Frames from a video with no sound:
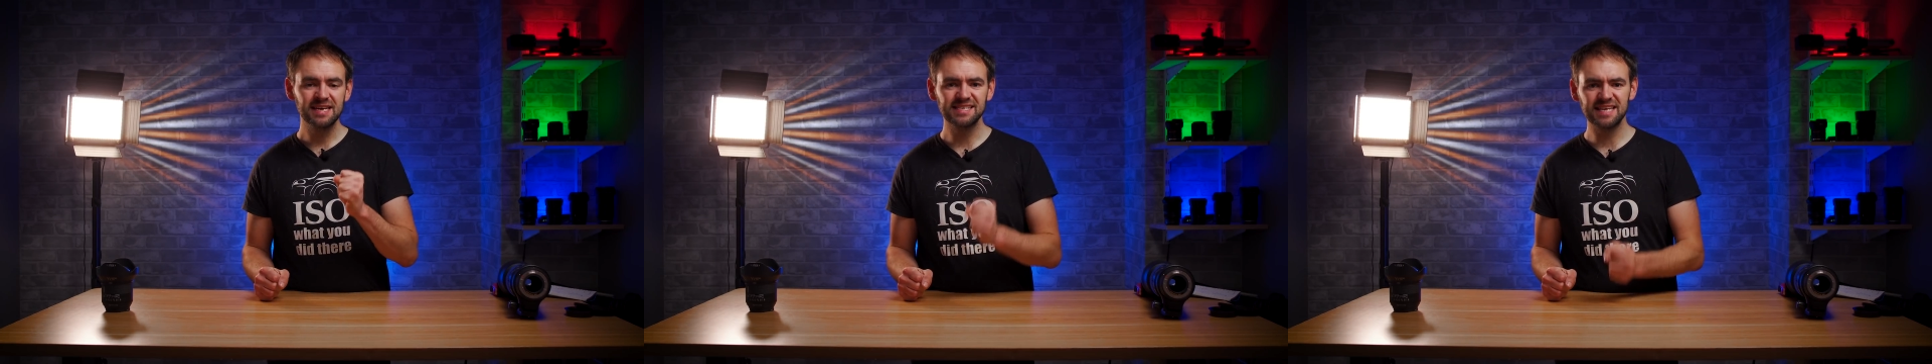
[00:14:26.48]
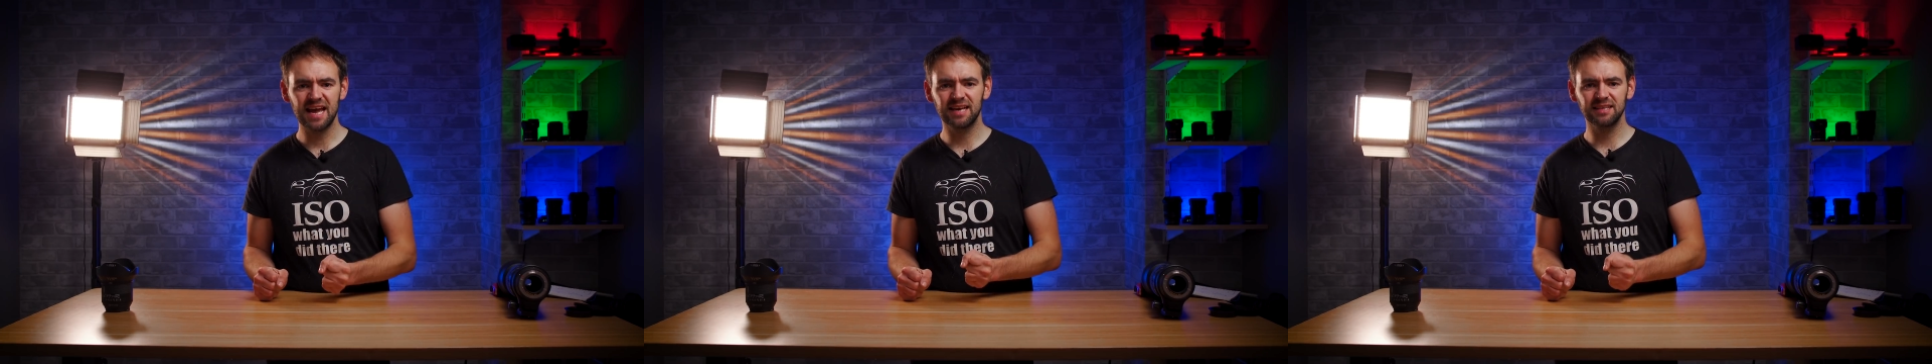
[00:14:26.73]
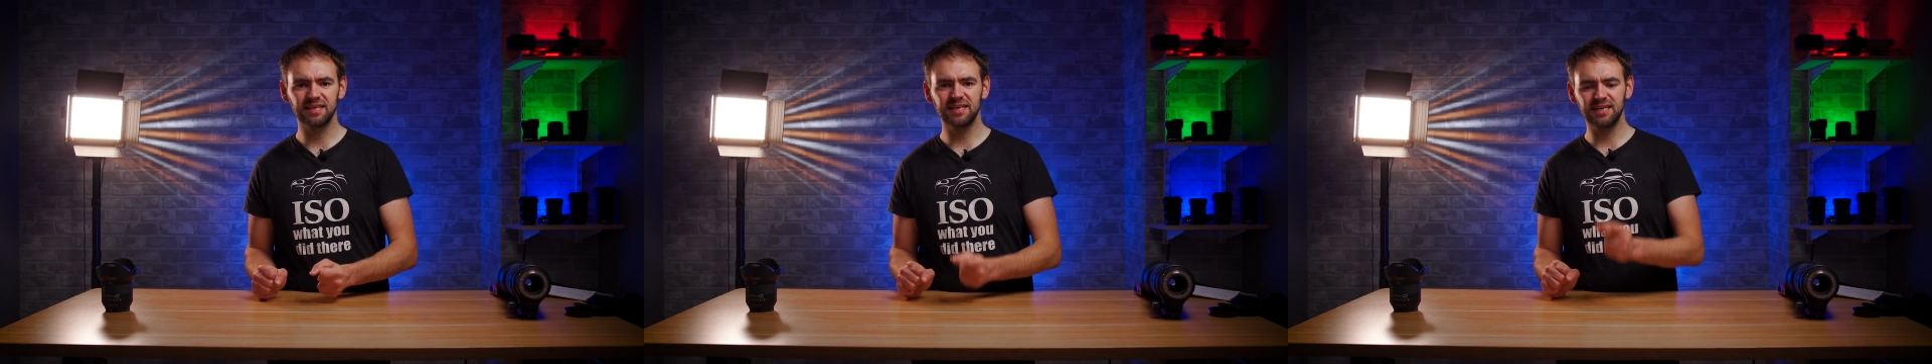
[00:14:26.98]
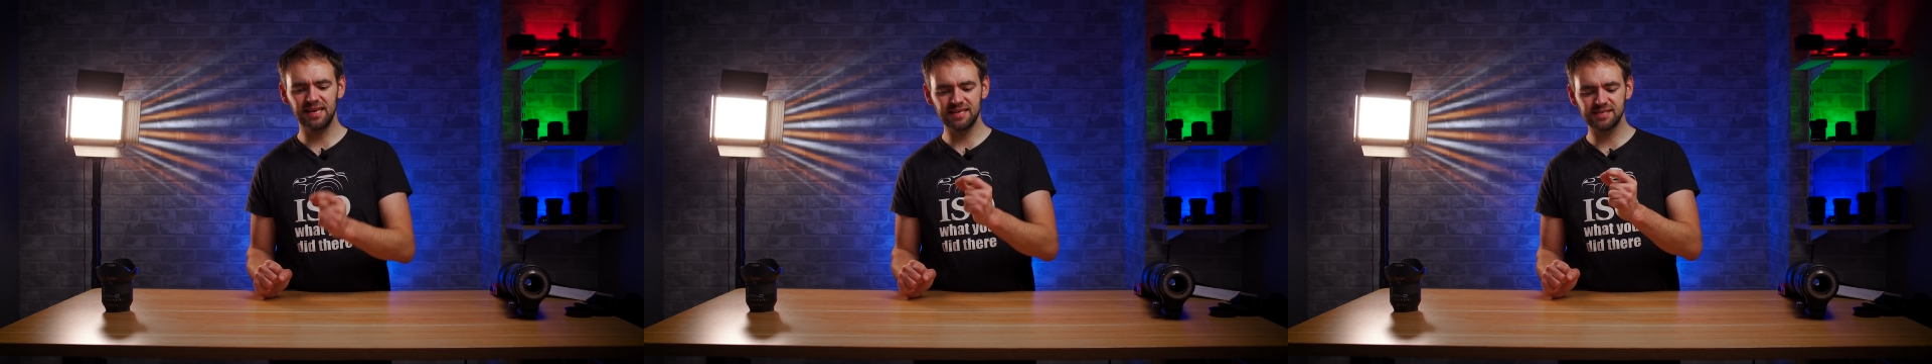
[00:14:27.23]

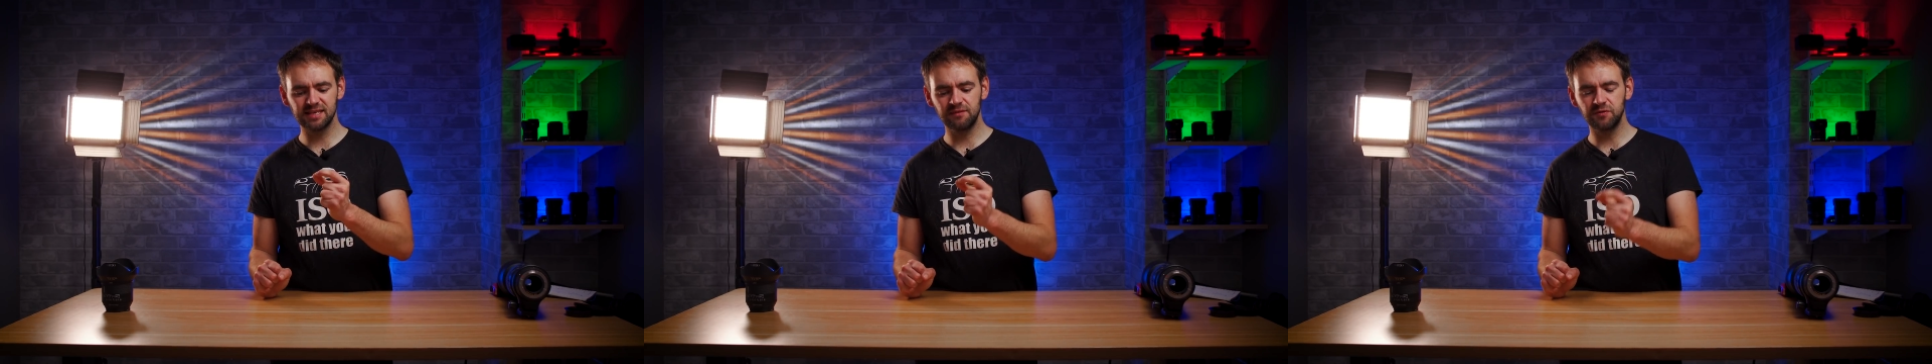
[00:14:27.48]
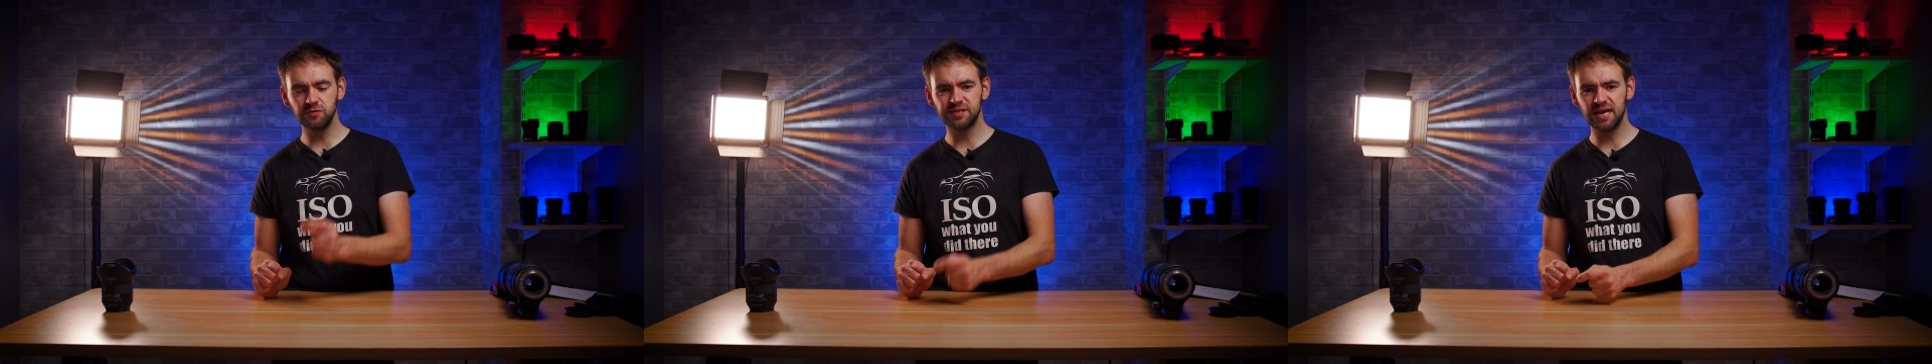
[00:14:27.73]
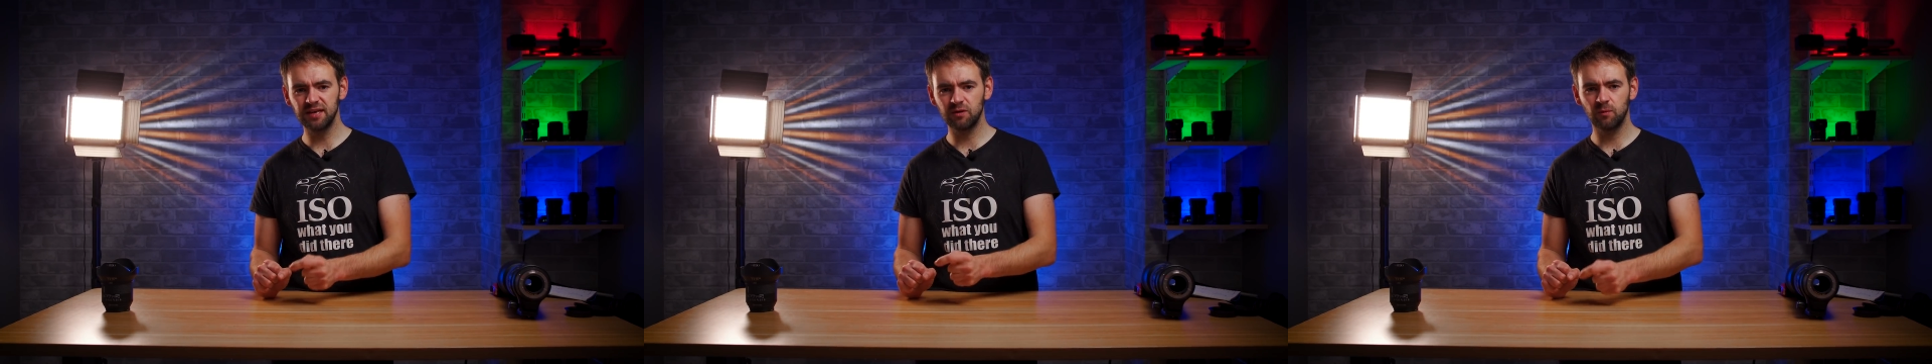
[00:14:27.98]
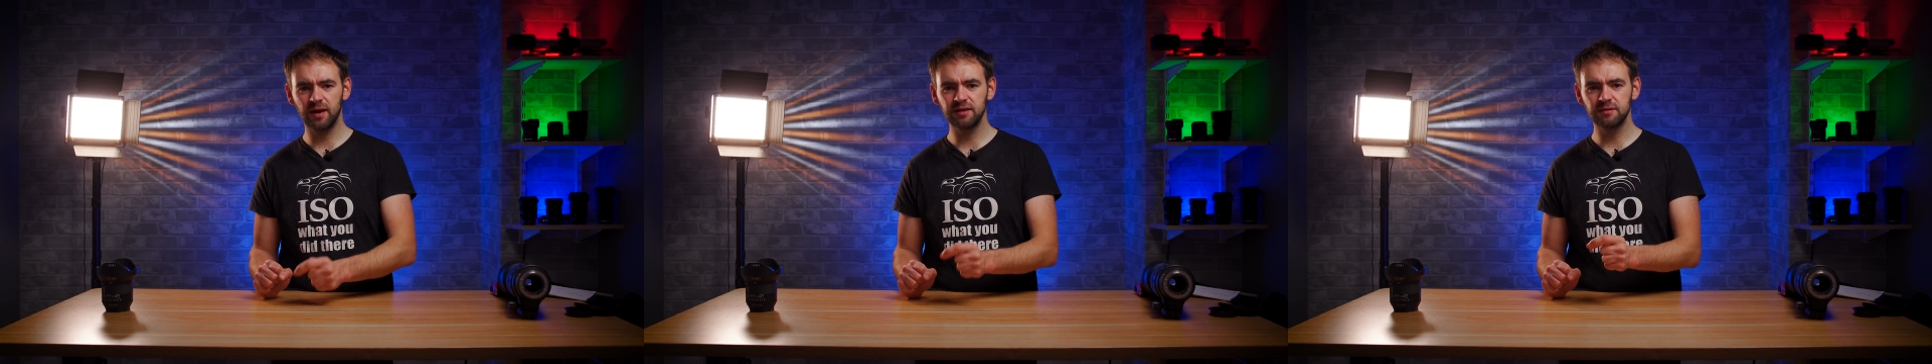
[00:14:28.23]
Secondly is that if you
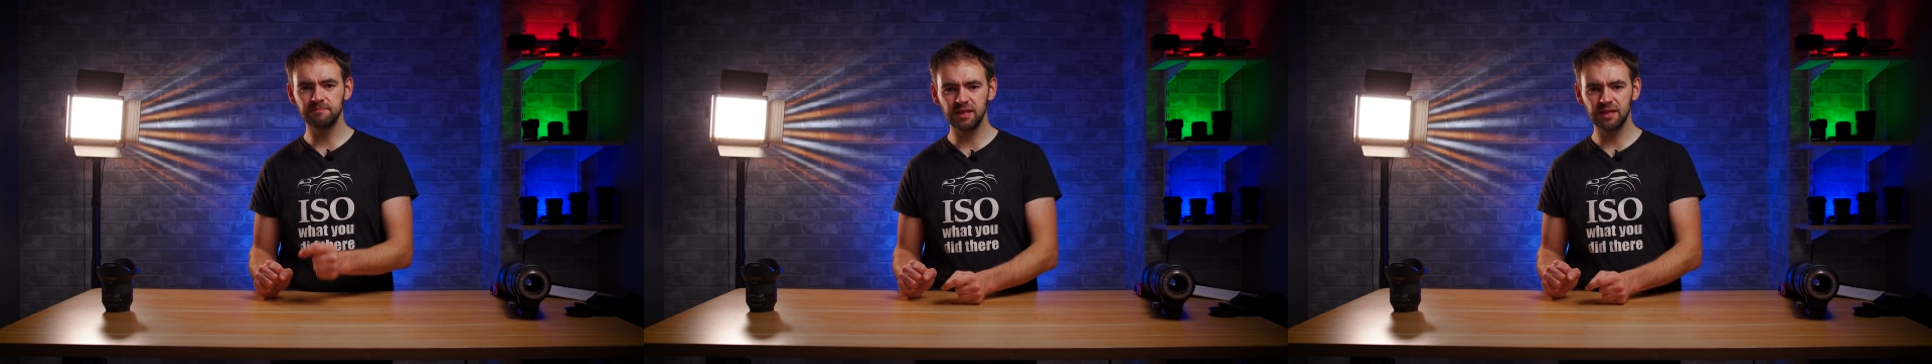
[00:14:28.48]
take away the